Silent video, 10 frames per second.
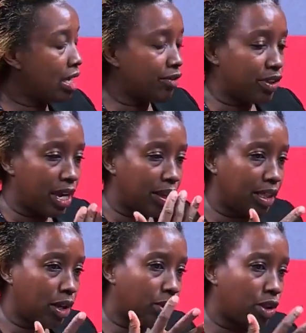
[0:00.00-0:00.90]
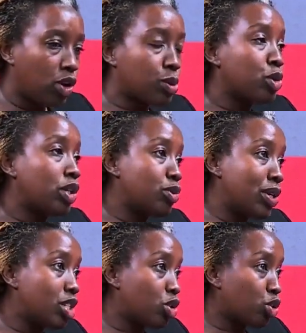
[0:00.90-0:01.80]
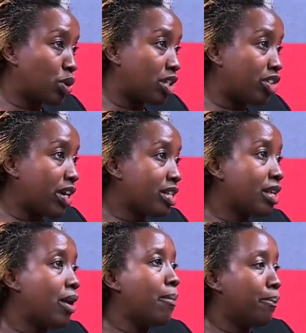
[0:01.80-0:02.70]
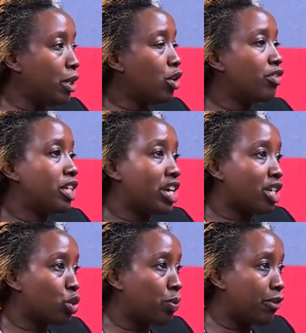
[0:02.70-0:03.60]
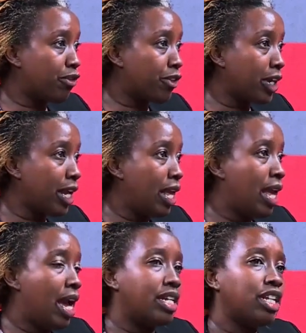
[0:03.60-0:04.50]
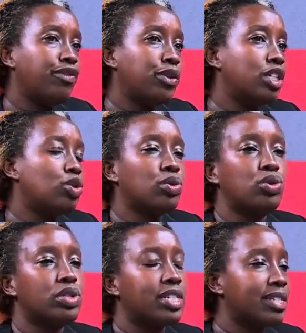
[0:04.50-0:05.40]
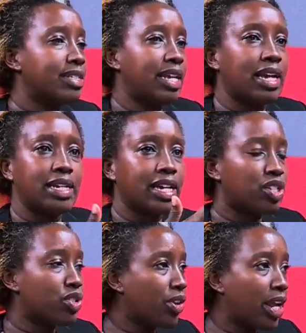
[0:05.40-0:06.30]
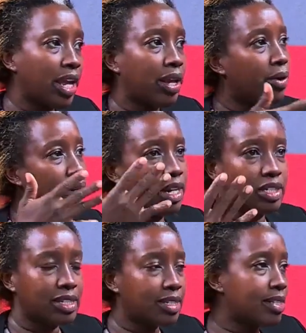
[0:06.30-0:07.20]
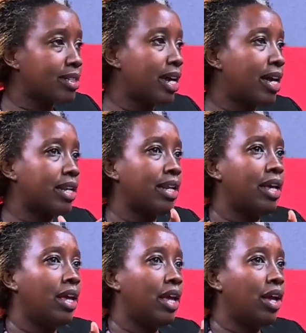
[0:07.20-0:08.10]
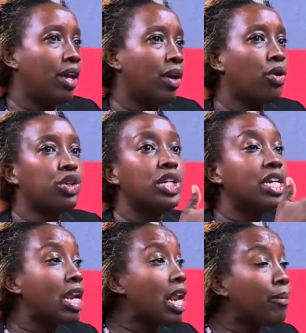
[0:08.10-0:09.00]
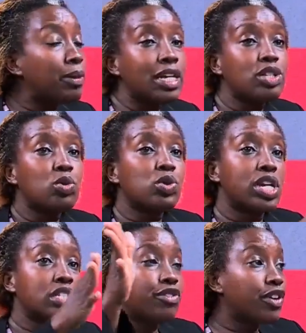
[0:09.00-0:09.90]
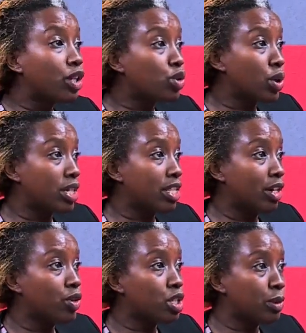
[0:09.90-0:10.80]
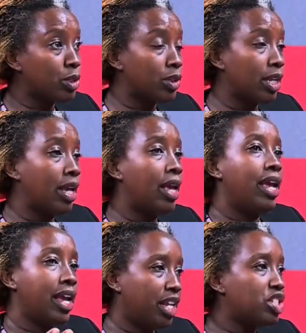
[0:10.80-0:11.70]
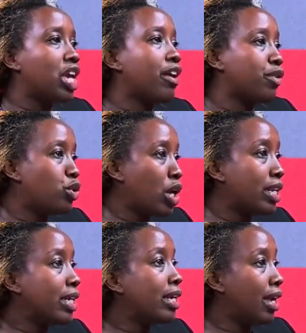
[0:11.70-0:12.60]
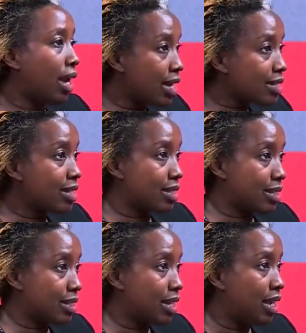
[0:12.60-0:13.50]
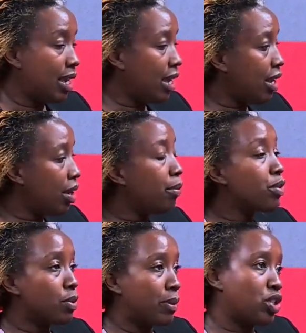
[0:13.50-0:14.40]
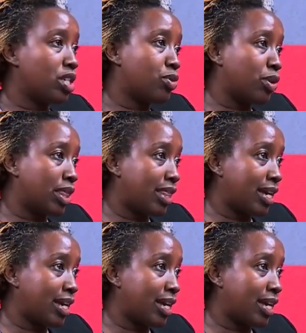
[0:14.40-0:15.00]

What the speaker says: And if the hospital is well stocked with drugs, many of the drugs will be free. And if you need to do tests like an X-ray or a CT scan, or you need an ambulance to transfer you to another hospital, NHIF usually assists most patients with